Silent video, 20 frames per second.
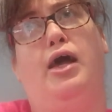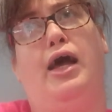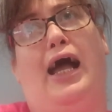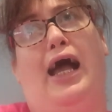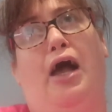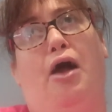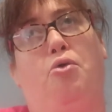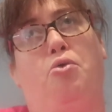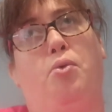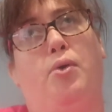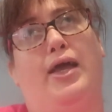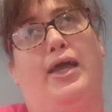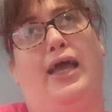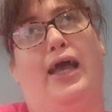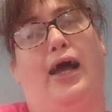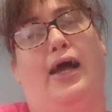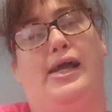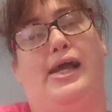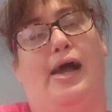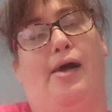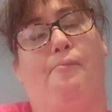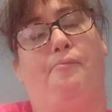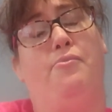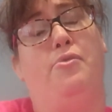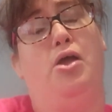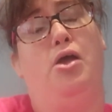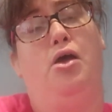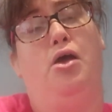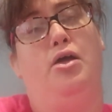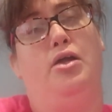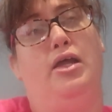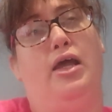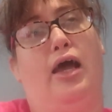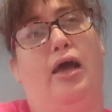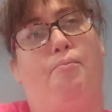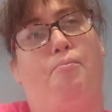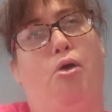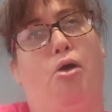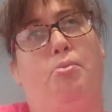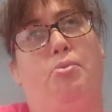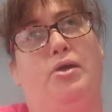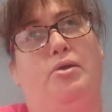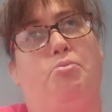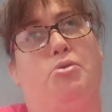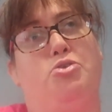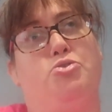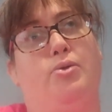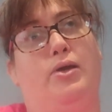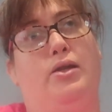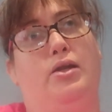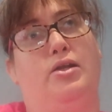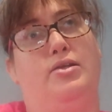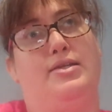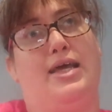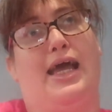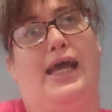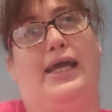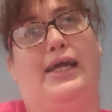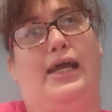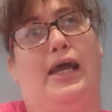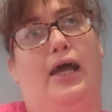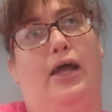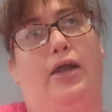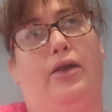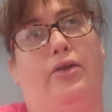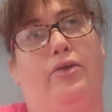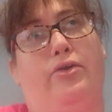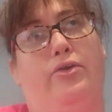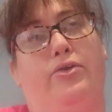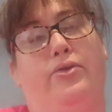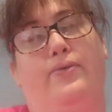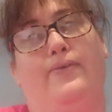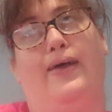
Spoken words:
how quick I am, probably between a day and